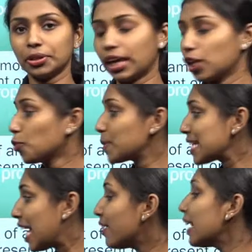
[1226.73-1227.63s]
Okay, you
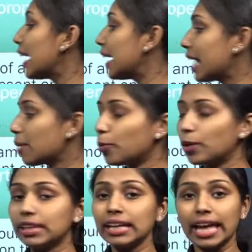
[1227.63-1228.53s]
must have an idea
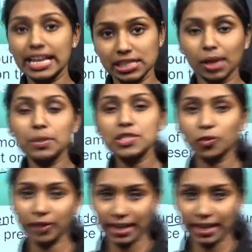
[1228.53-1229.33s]
about the examples of